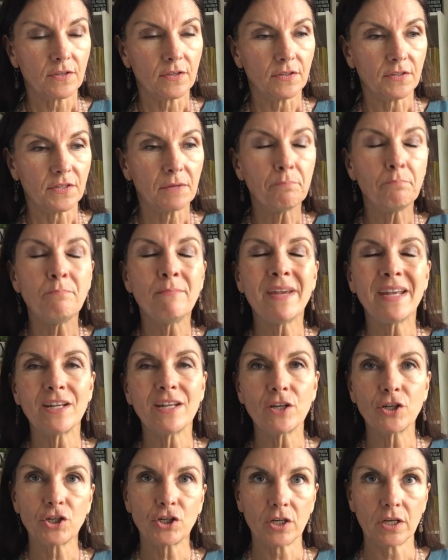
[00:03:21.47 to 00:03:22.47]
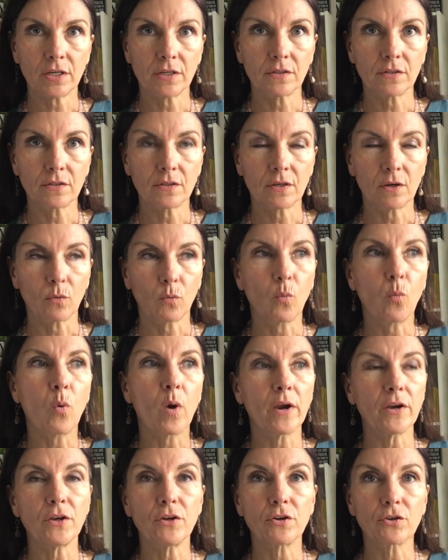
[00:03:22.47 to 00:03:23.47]
diminishes
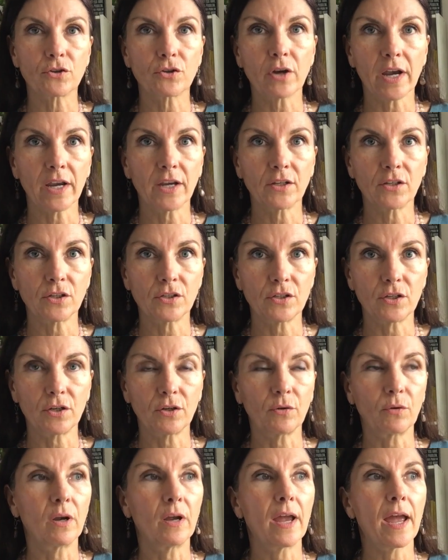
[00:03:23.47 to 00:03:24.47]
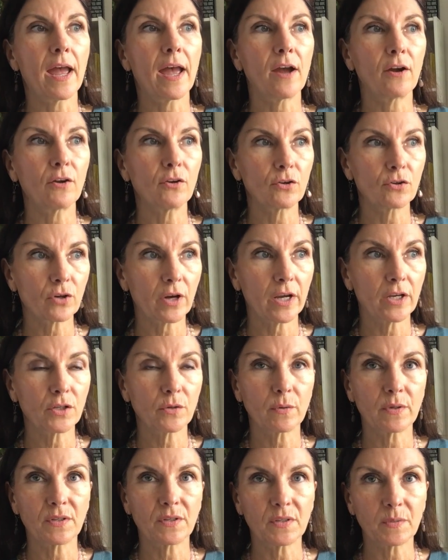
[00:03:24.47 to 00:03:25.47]
what you're trying to do, how you're trying
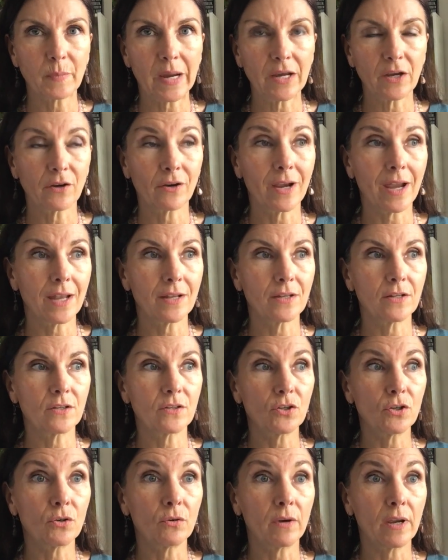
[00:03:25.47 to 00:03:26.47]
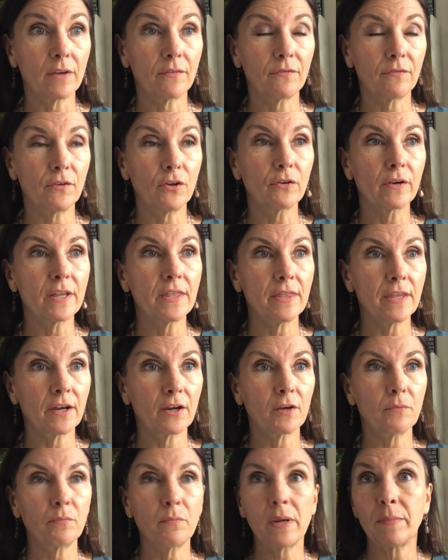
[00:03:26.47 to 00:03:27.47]
to inspire. And to, if you're in
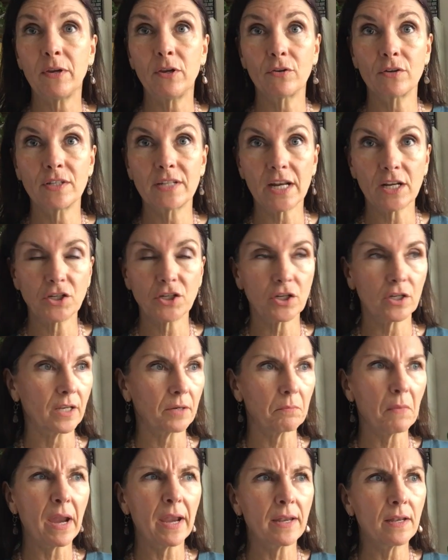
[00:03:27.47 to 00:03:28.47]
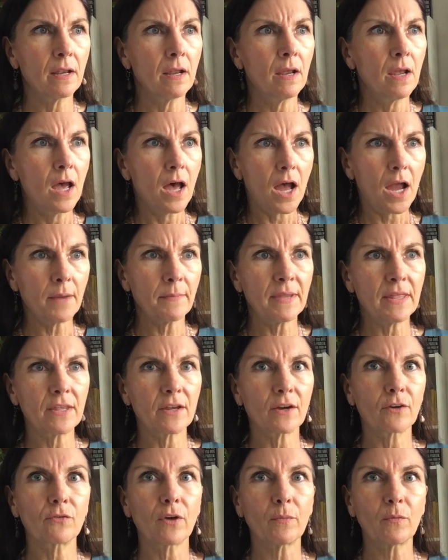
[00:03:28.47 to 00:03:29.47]
there and maybe your intention like mine, I'm in
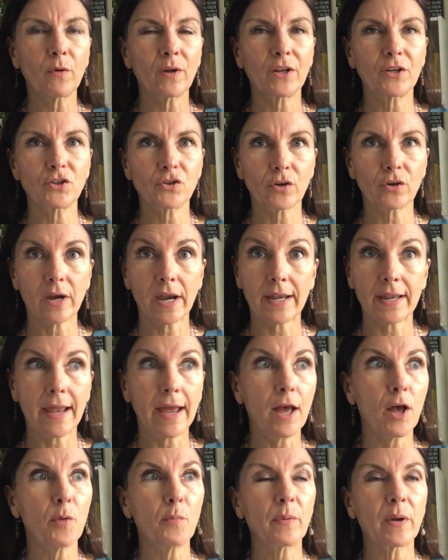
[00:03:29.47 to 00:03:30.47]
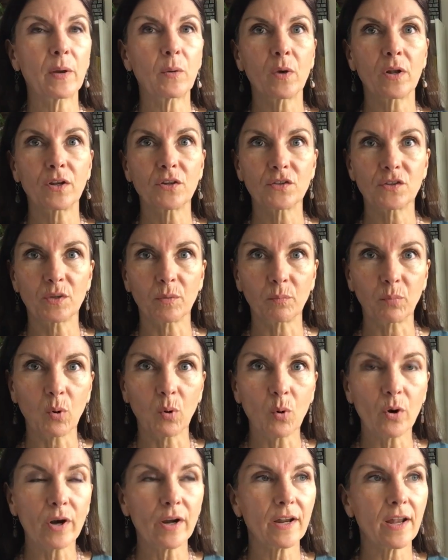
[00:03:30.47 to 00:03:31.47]
there, I want to try and help, I want to
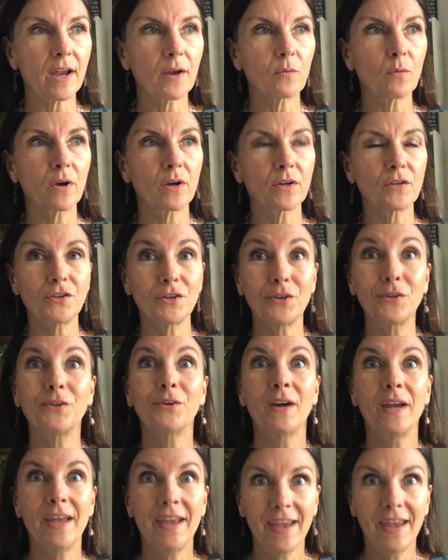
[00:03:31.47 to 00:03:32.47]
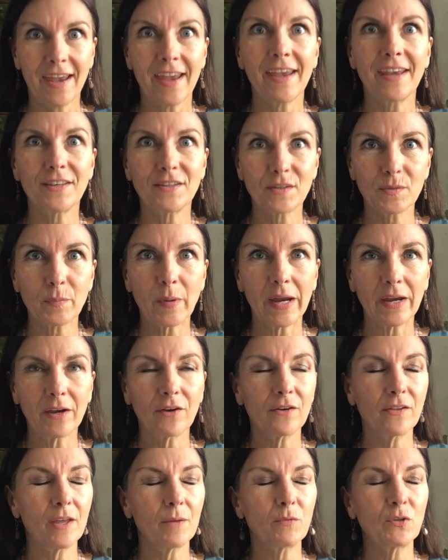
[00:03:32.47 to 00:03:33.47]
support, I want to
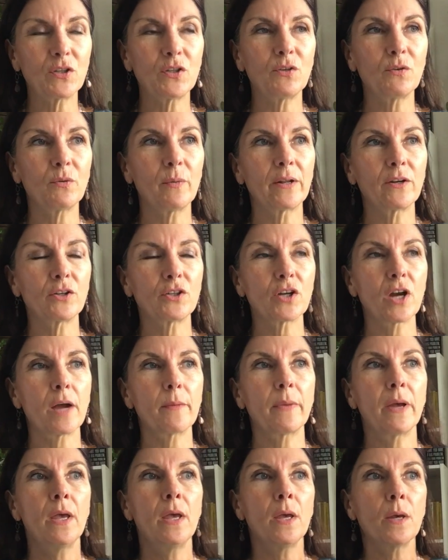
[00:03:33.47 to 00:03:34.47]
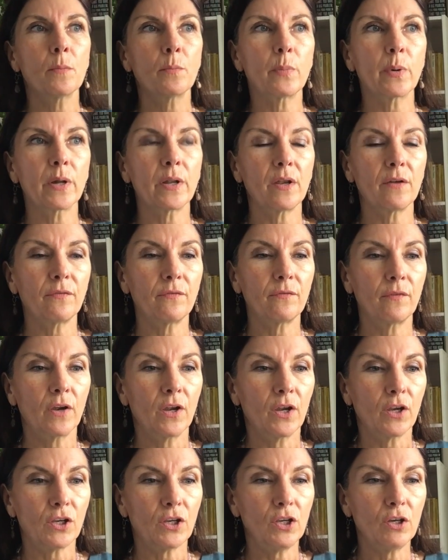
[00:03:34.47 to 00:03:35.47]
inspire them to do a better job. But if
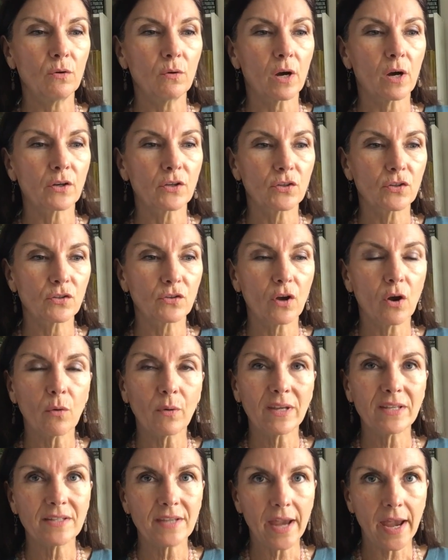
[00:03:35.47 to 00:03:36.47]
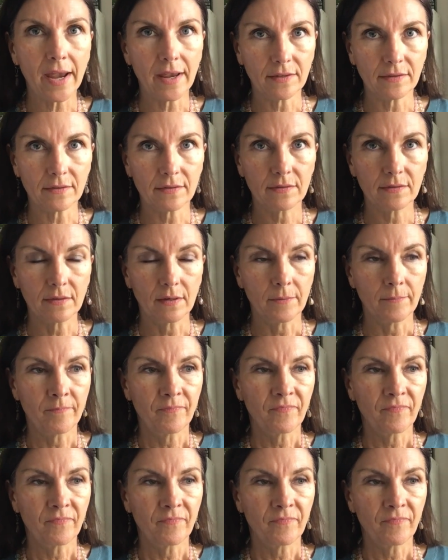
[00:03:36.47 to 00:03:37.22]
you are so intense